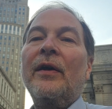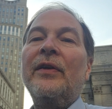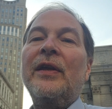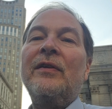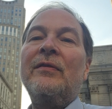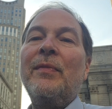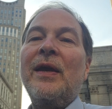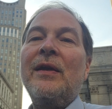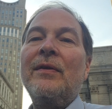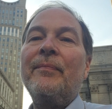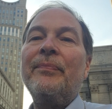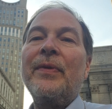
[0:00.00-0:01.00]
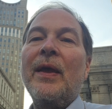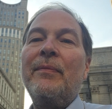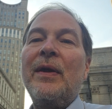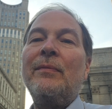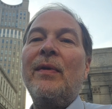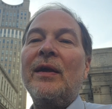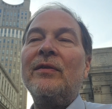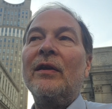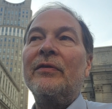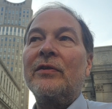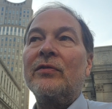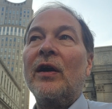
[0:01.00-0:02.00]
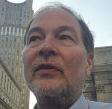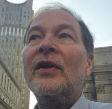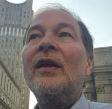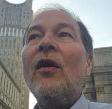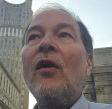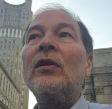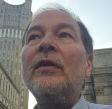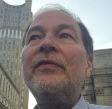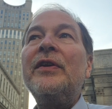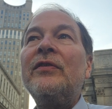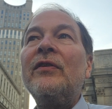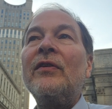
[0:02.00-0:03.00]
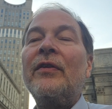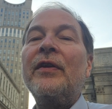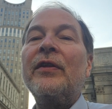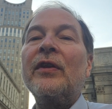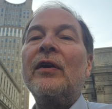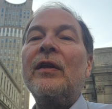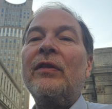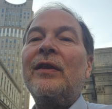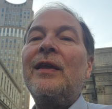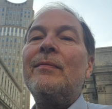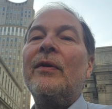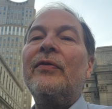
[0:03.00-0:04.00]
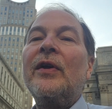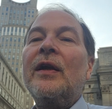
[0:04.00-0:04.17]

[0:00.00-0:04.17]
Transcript: his main man dealing drugs. All of this is on the theme of